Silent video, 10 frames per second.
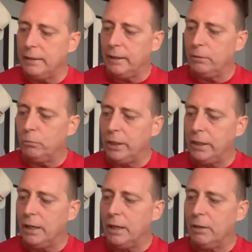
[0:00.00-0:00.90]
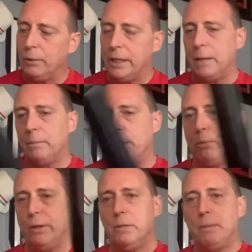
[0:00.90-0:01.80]
and we came up
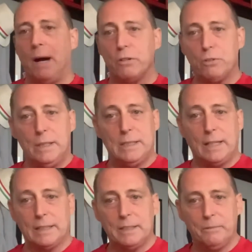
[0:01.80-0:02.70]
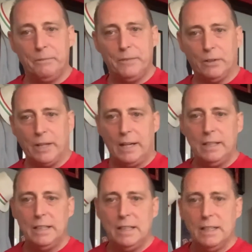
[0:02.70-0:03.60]
with the power swing sticks, okay?
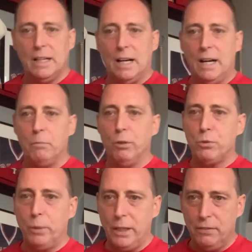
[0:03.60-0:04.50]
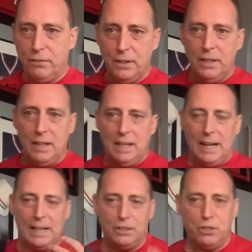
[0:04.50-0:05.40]
Which we've
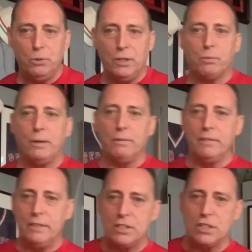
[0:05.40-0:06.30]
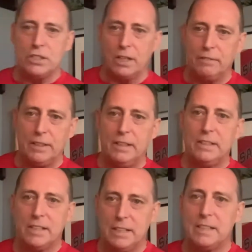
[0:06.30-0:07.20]
had 2 and 3 revisions of it
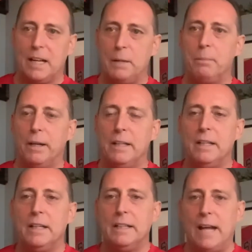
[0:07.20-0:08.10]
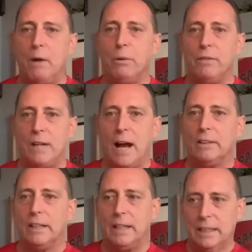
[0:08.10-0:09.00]
since then, but now we've
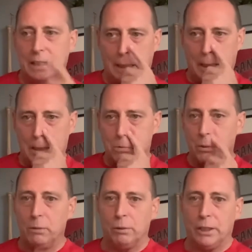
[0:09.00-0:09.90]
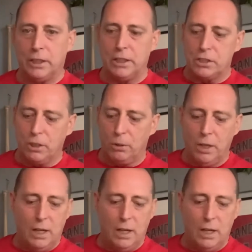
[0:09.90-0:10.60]
dialed it in and it's really, really good. So